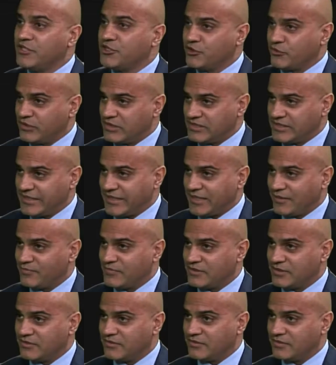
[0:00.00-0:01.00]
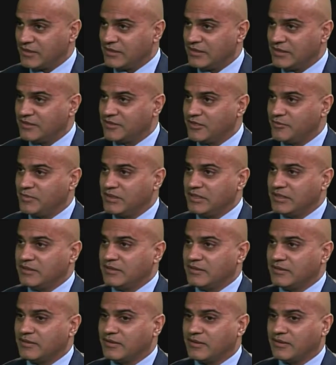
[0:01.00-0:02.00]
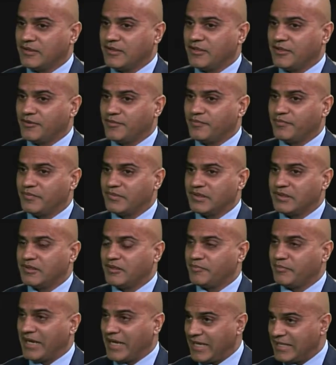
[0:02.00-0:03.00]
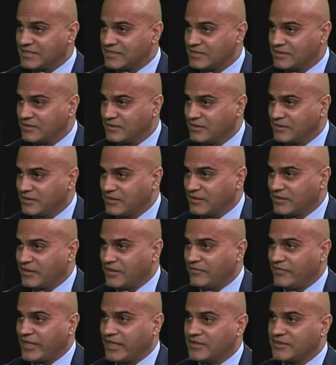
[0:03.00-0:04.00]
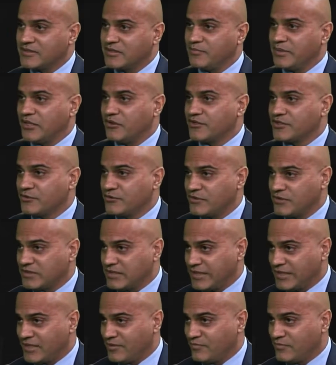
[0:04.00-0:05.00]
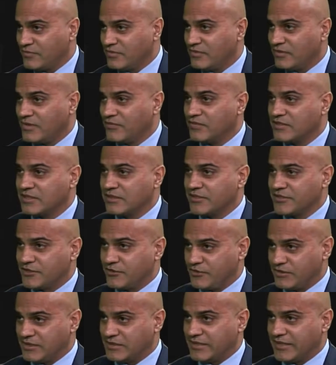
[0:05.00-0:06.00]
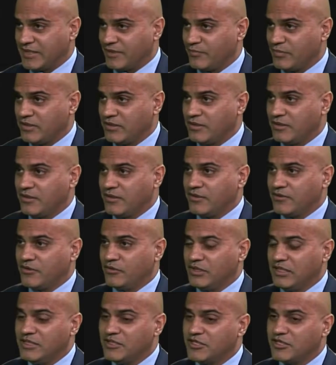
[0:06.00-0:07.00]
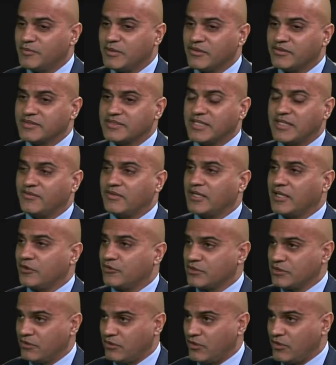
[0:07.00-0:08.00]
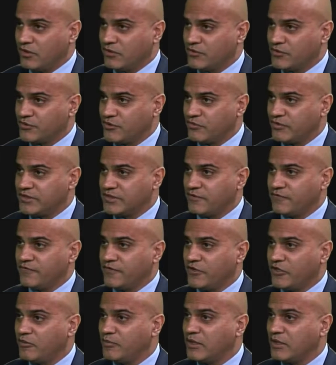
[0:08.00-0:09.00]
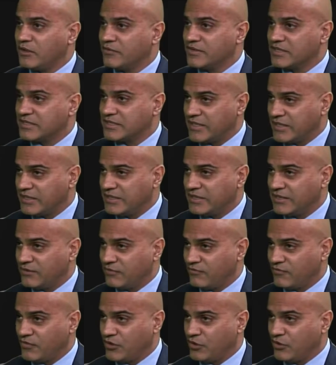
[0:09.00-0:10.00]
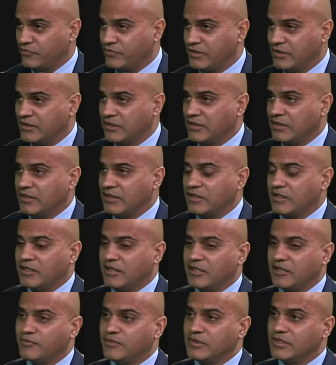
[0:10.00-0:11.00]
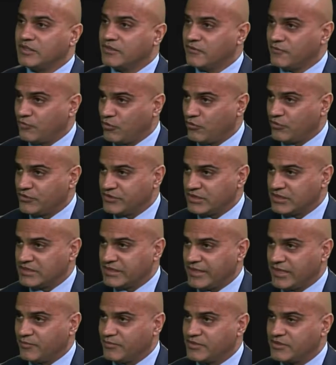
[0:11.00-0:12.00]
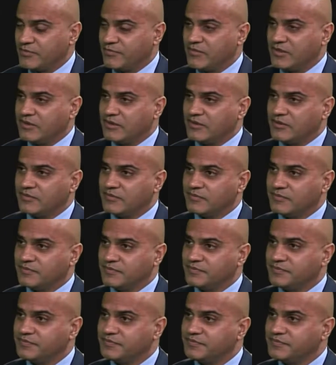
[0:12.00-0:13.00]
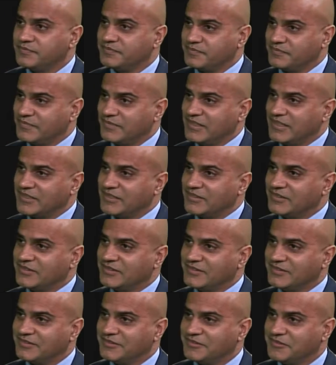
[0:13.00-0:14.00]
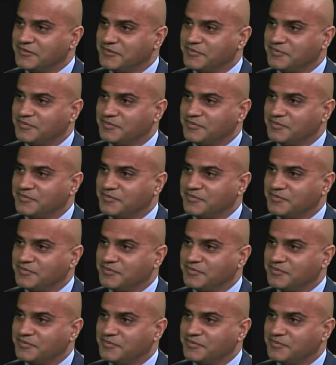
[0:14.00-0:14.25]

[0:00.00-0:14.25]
exams that need to be passed, and that is the barrister's exam and the solicitor's exam. They're each about 7 hours long, so there's a fair amount of studying involved for those exams. Before you go further, the barrister's exam and the